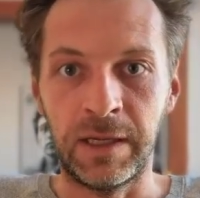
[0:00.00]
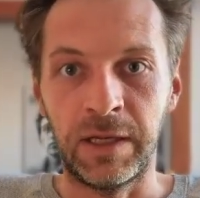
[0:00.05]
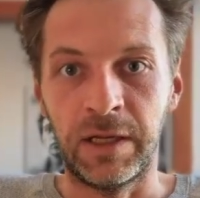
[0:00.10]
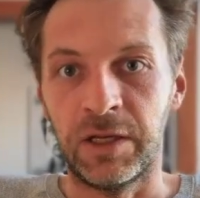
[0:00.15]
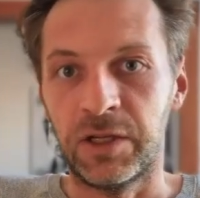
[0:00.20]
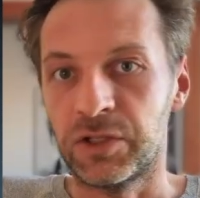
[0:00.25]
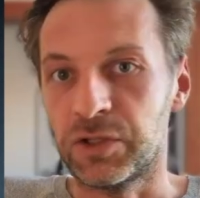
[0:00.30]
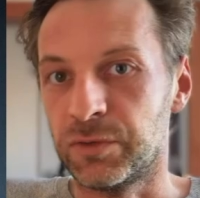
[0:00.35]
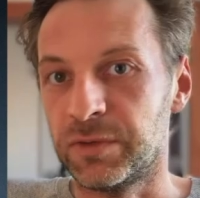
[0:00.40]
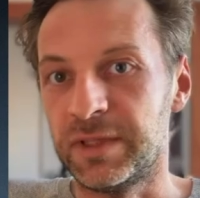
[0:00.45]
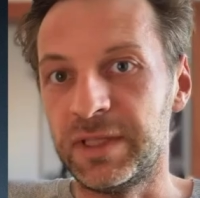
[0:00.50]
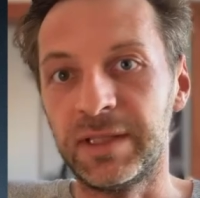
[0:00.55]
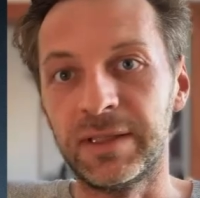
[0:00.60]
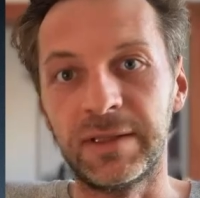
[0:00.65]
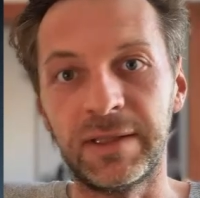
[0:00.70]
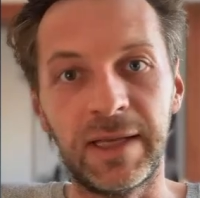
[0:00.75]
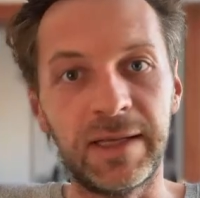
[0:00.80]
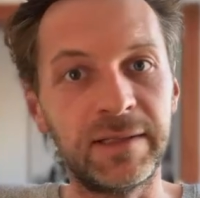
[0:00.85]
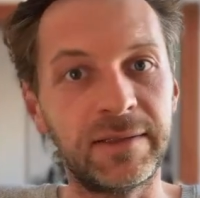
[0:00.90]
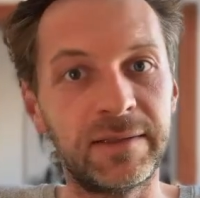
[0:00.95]
So
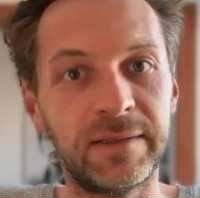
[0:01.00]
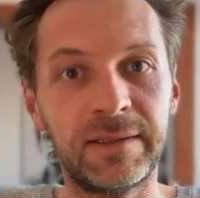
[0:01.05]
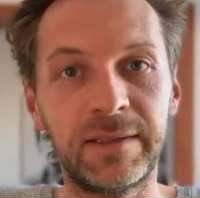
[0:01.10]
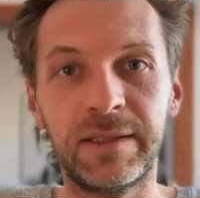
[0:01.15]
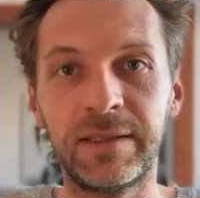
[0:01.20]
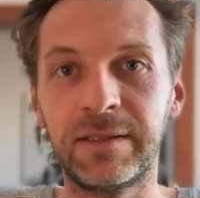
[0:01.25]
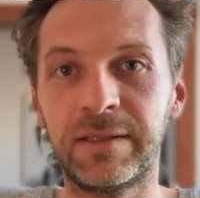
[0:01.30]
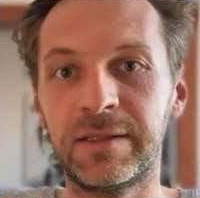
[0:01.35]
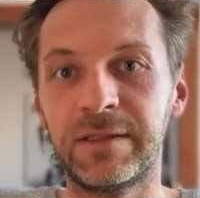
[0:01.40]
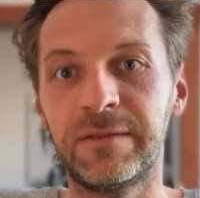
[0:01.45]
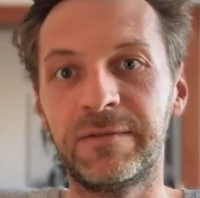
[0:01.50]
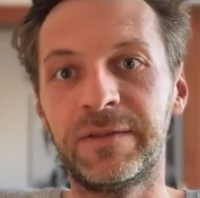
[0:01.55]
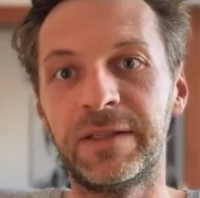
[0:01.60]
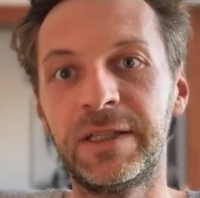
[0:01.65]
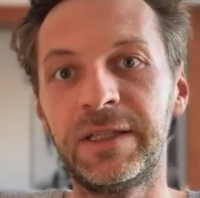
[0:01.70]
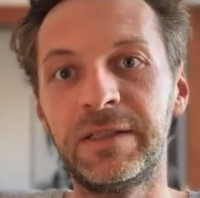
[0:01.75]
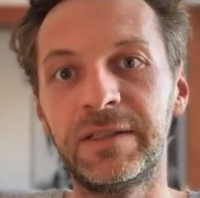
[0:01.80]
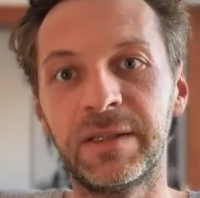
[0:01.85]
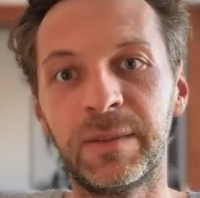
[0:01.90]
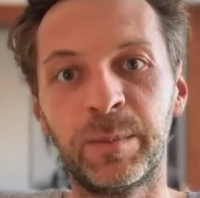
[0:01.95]
this is a
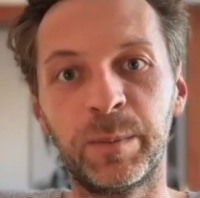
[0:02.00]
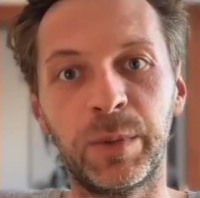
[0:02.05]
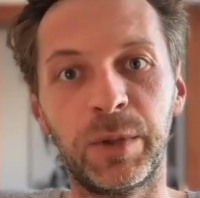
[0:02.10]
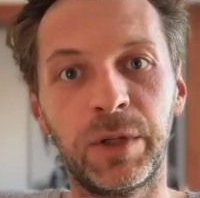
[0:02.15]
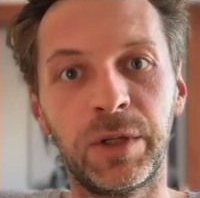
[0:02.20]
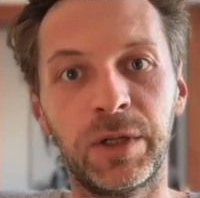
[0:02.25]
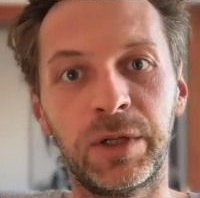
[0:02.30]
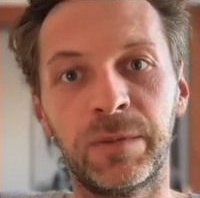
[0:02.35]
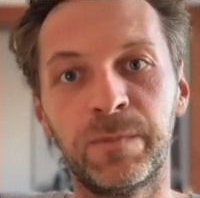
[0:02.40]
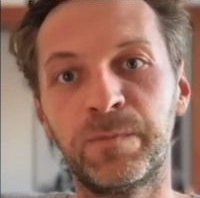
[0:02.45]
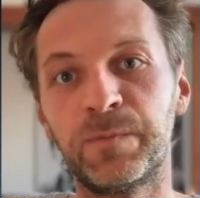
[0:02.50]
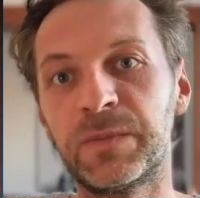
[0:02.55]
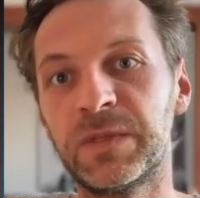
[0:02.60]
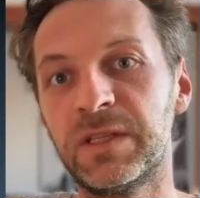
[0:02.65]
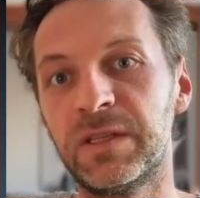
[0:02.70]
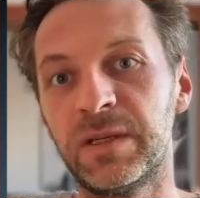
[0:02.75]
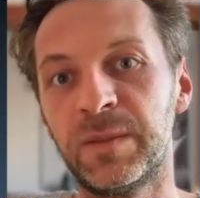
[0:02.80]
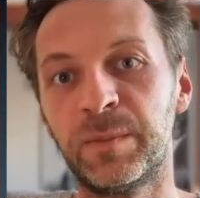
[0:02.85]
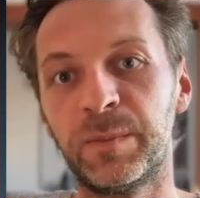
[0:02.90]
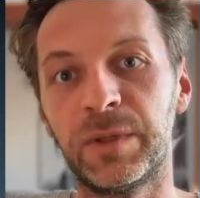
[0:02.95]
very simple
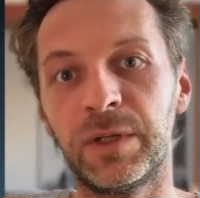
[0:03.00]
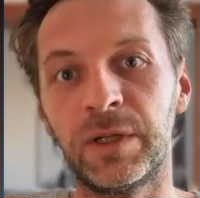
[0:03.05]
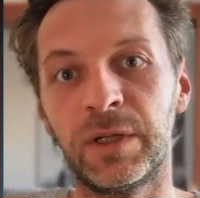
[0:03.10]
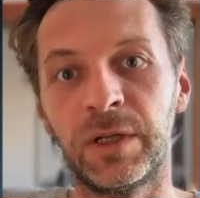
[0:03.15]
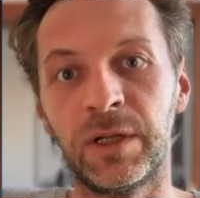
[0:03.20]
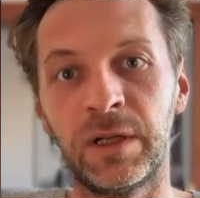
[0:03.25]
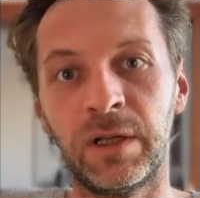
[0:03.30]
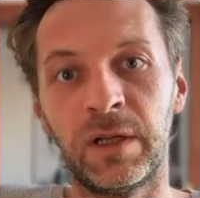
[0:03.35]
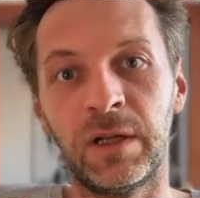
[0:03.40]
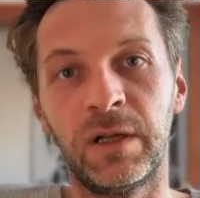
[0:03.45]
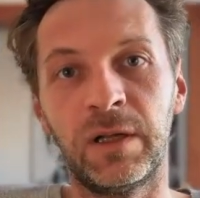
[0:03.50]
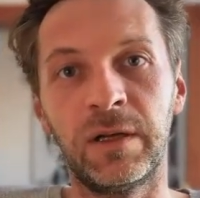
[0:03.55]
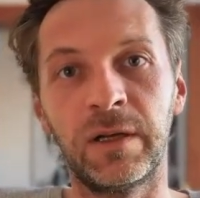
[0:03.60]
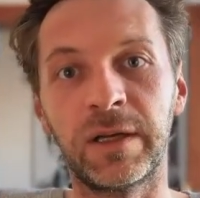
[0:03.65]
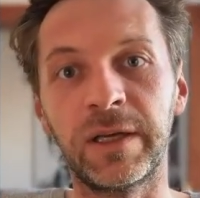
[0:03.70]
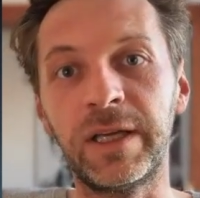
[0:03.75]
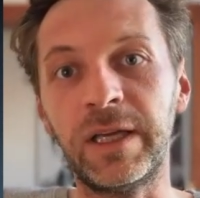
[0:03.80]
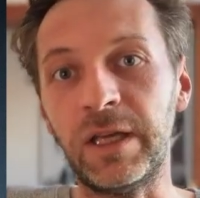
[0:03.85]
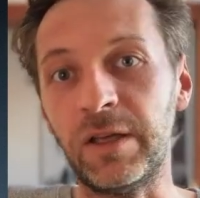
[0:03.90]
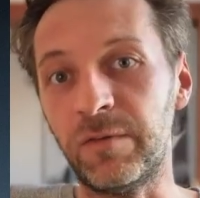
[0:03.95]

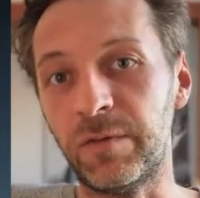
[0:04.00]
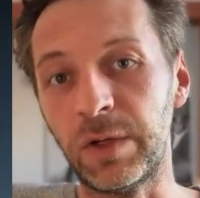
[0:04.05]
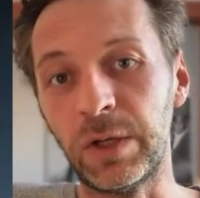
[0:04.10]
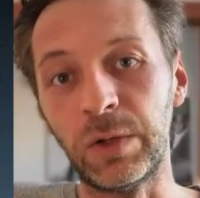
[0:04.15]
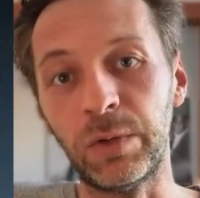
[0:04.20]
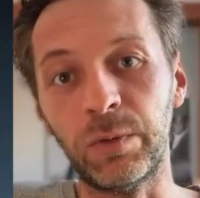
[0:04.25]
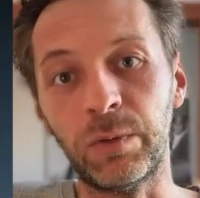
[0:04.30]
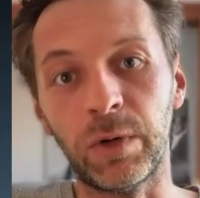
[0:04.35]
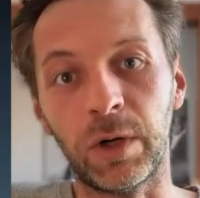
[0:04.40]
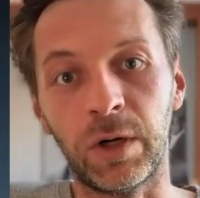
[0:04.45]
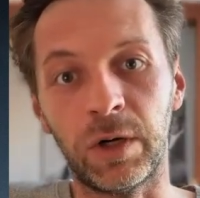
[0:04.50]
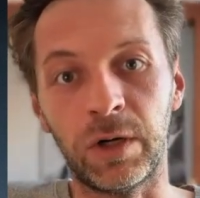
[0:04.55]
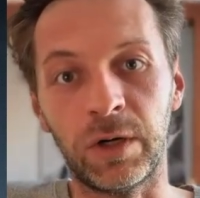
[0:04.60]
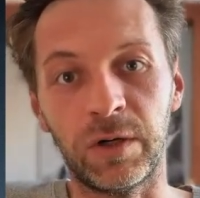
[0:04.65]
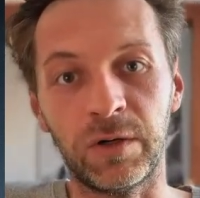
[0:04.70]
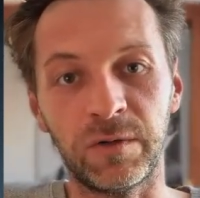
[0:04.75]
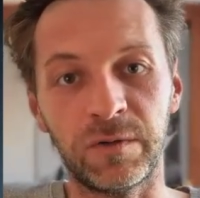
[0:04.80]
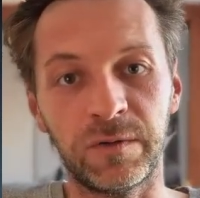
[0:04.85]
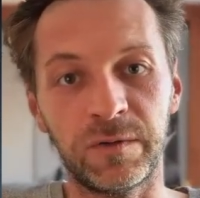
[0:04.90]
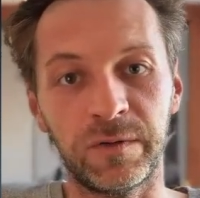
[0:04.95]
key view
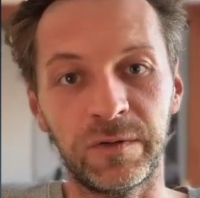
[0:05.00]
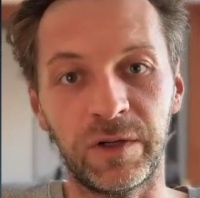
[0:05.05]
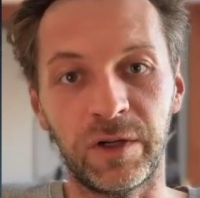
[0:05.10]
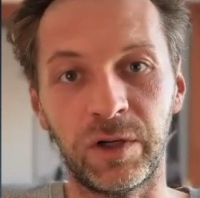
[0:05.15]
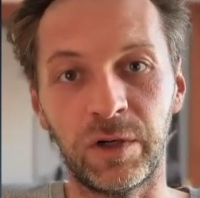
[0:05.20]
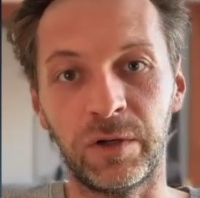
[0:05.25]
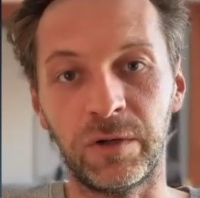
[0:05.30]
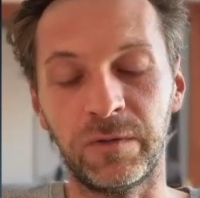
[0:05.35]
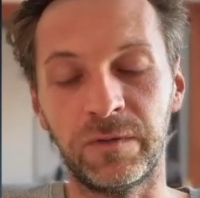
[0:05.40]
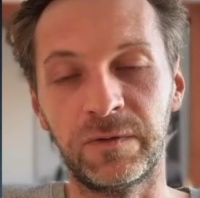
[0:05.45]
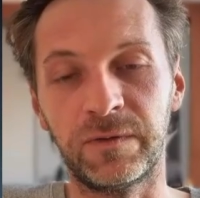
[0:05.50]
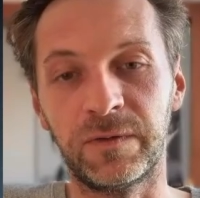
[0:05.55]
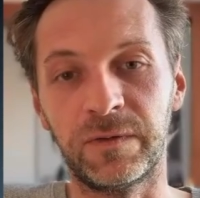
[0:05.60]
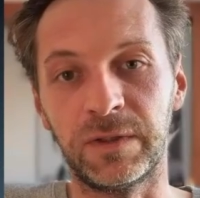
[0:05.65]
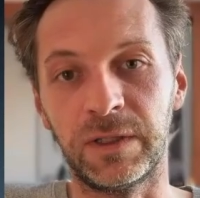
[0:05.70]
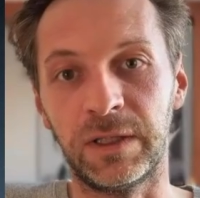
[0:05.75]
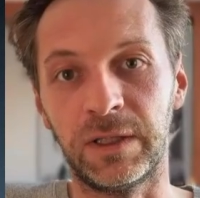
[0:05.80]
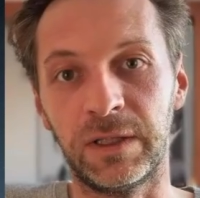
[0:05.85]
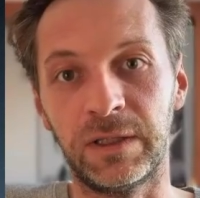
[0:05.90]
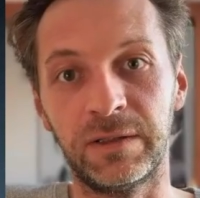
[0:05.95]
of
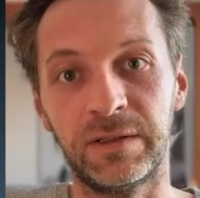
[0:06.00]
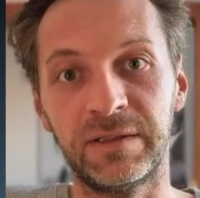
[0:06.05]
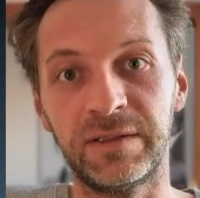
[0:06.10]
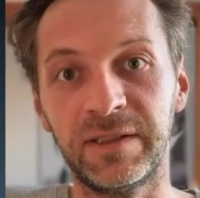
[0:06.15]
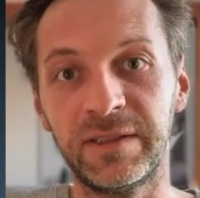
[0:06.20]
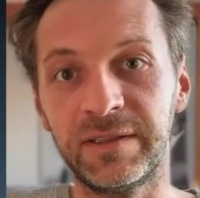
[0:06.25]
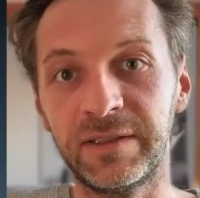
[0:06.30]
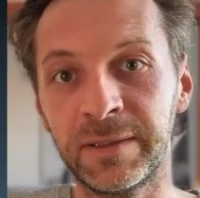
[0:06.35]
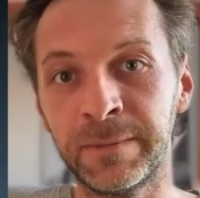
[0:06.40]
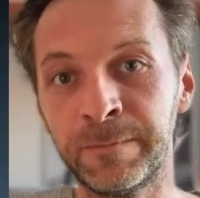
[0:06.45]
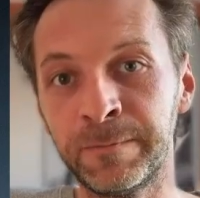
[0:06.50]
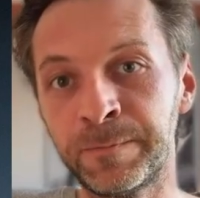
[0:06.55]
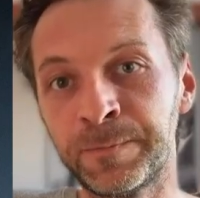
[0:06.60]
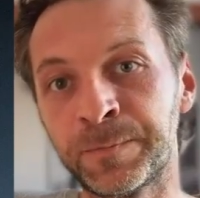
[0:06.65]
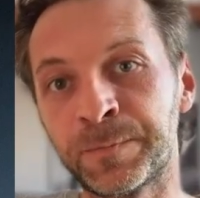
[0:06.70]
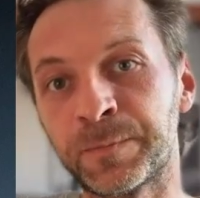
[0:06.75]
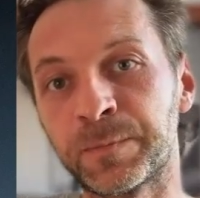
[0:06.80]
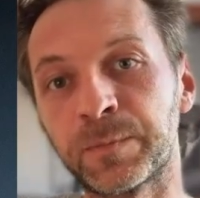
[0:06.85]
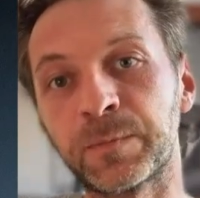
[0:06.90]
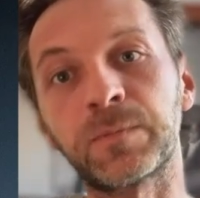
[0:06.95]
the system.